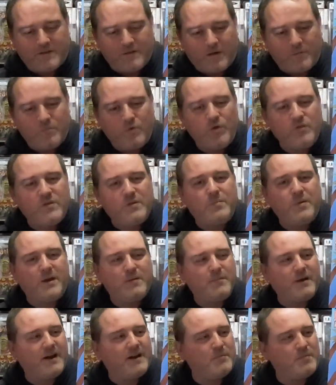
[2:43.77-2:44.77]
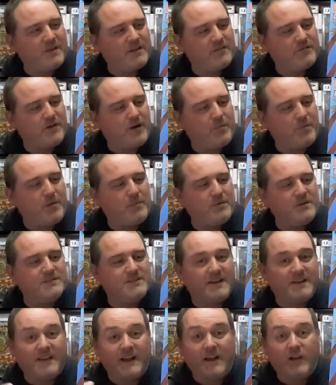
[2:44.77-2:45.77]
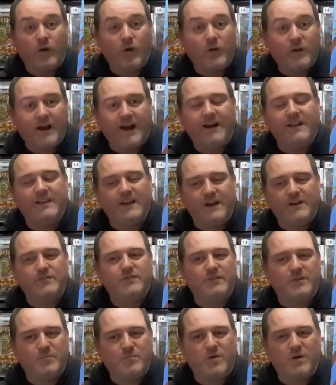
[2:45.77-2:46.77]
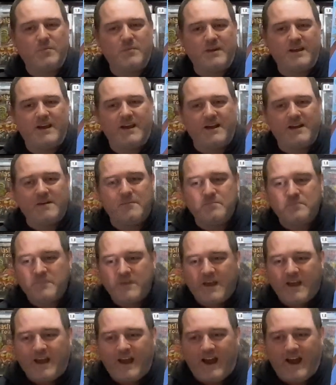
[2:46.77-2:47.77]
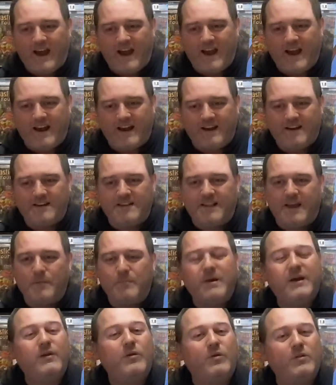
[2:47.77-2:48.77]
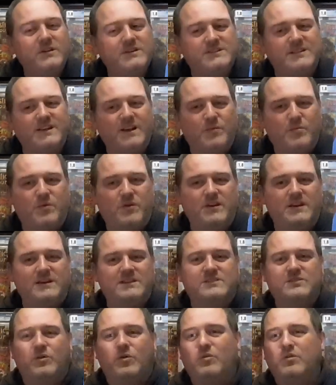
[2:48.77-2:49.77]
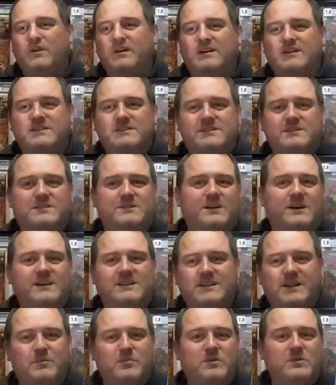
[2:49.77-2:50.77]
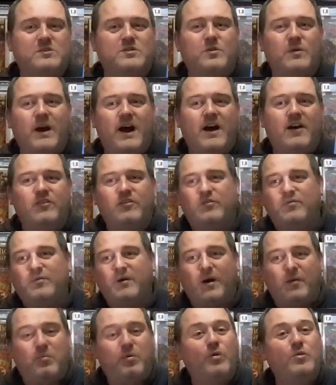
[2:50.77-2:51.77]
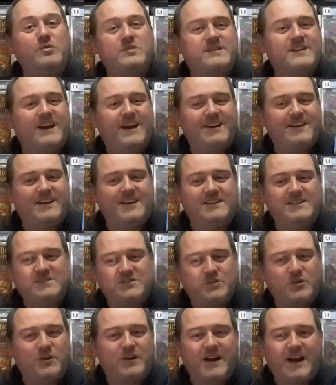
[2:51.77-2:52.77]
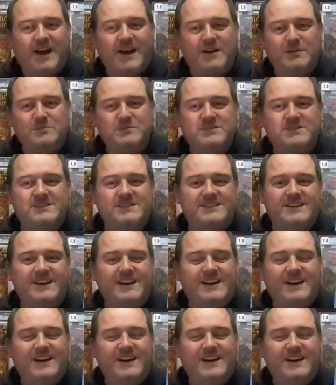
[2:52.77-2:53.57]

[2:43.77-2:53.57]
movie being made about the Fart Puppies, and they go to LA for the premiere. And they meet all the celebrities, all these celebrities who have poo-sounding surnames,